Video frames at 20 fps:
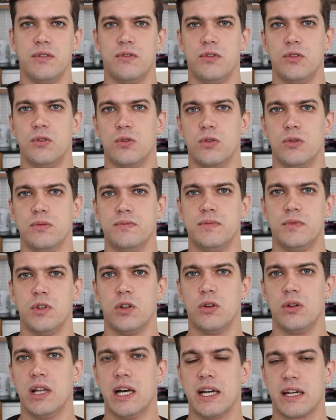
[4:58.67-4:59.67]
If you
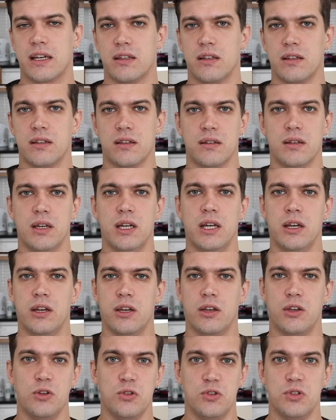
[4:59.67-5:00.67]
don't like
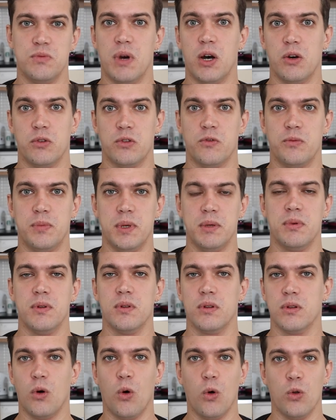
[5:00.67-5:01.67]
huge amount of
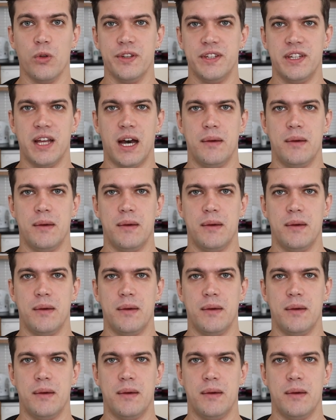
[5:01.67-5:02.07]
people all the